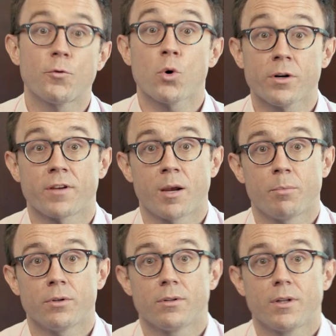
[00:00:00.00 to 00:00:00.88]
For
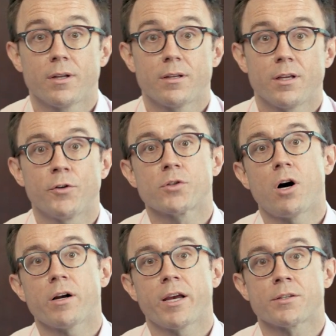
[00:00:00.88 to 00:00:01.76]
example, if your
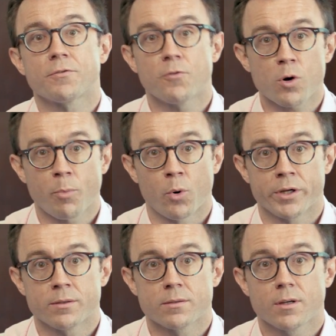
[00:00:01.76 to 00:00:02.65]
talk has 4
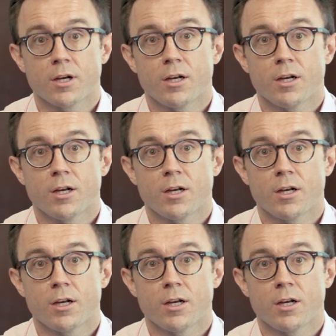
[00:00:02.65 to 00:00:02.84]
points,